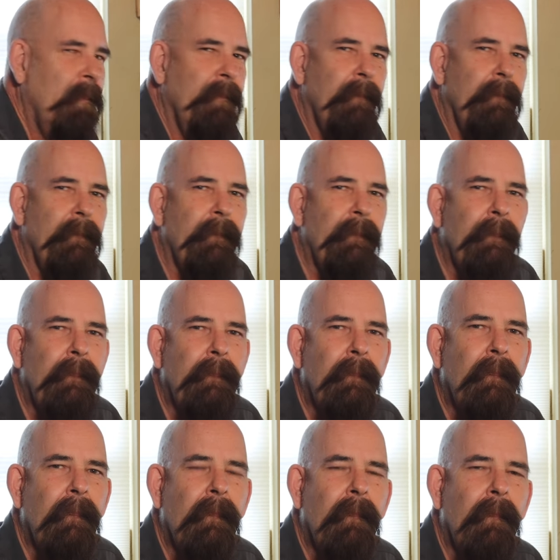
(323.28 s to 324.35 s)

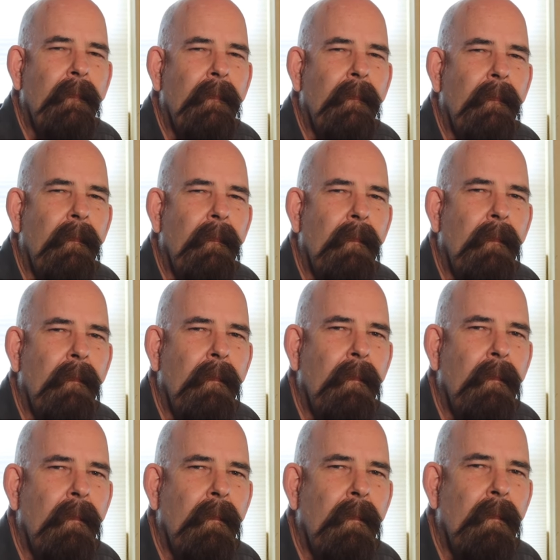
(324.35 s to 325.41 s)

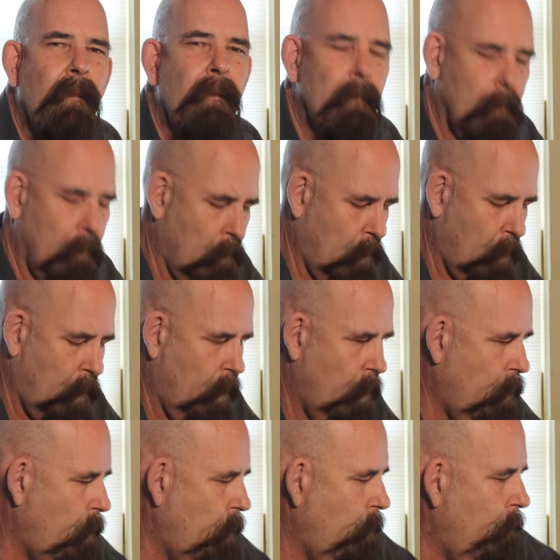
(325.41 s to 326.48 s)

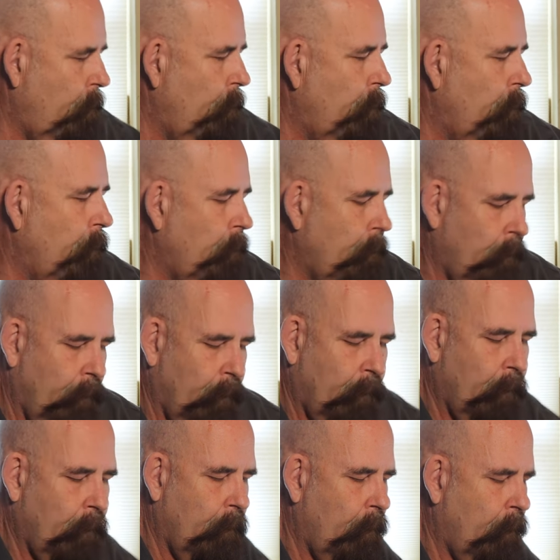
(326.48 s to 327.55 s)

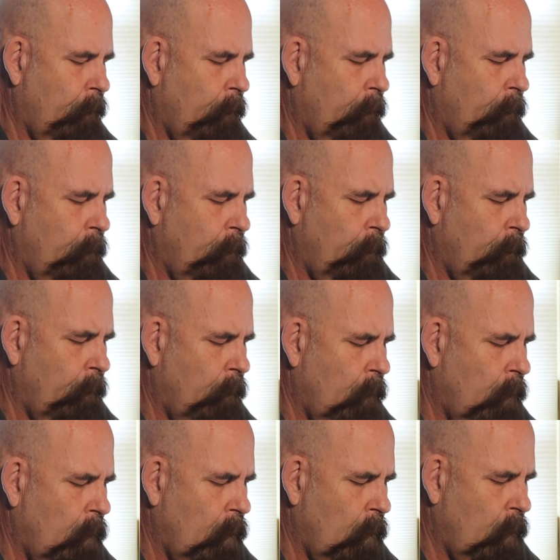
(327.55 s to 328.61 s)

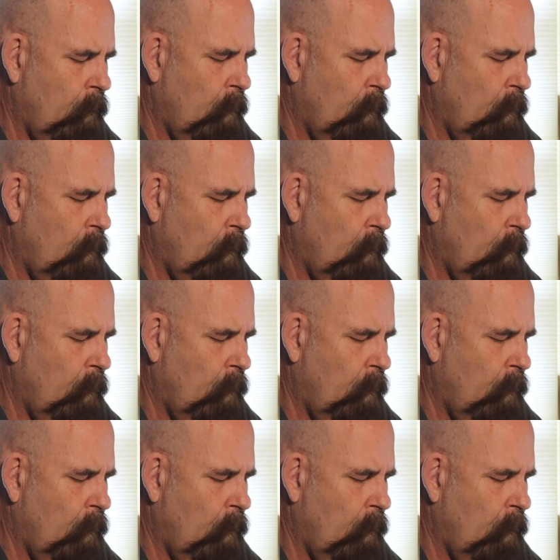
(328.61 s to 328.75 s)
Nobody speaks.